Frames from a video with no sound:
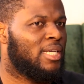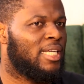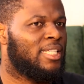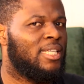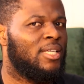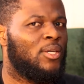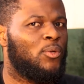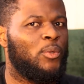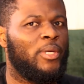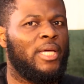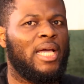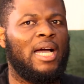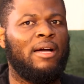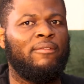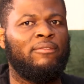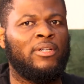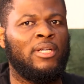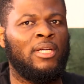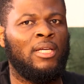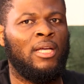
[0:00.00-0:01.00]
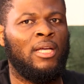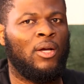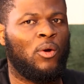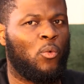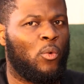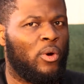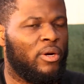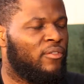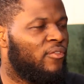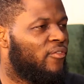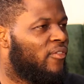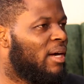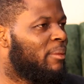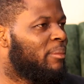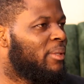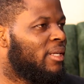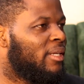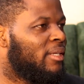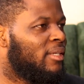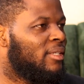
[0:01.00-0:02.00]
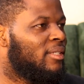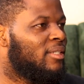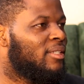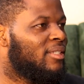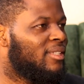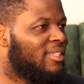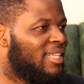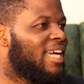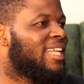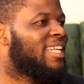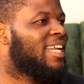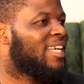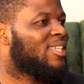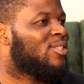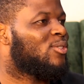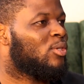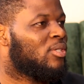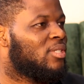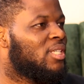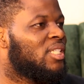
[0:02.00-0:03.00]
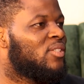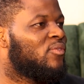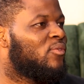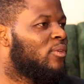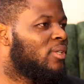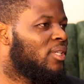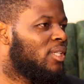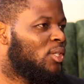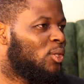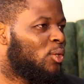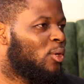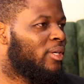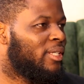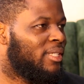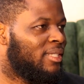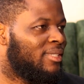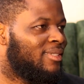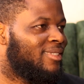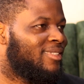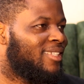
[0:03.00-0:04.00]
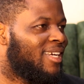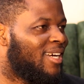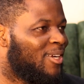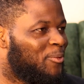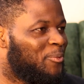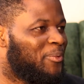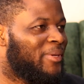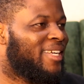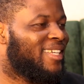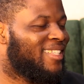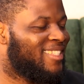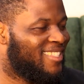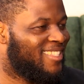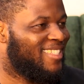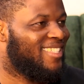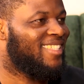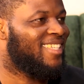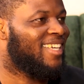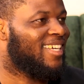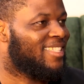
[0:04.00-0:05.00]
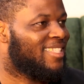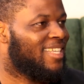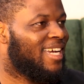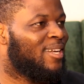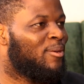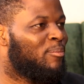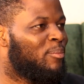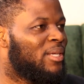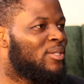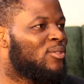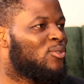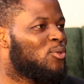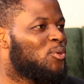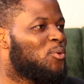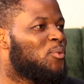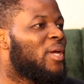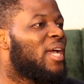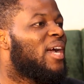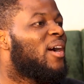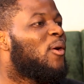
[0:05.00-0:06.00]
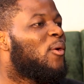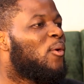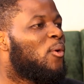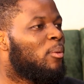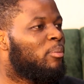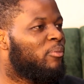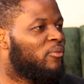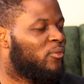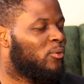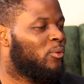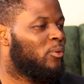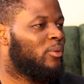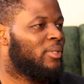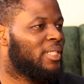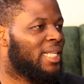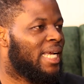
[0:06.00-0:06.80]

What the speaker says: I think we have one family that has successfully done this, and we can see the excitement. So we are hopeful.